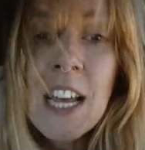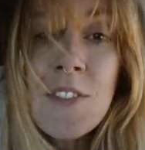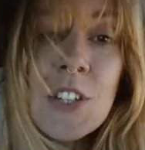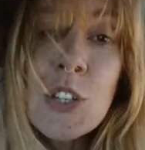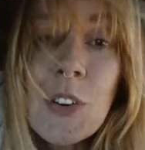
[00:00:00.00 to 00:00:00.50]

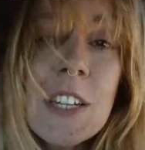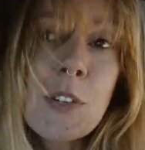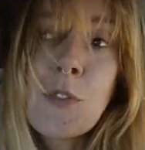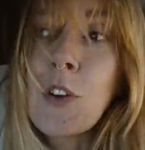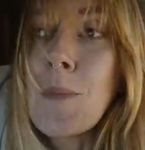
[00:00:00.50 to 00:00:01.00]
David and
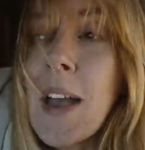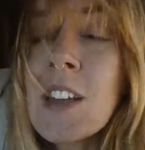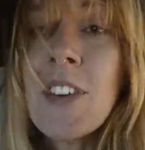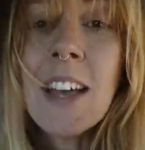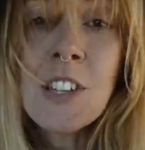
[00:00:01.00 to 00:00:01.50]
Teresa from
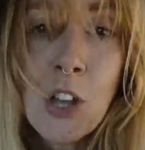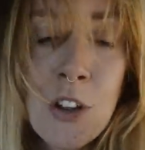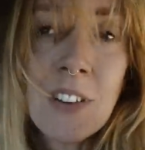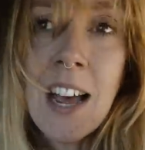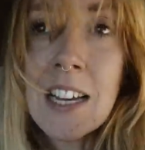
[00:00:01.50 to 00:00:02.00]
Aviators
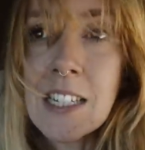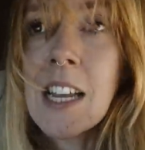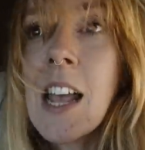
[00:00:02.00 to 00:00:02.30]
Overland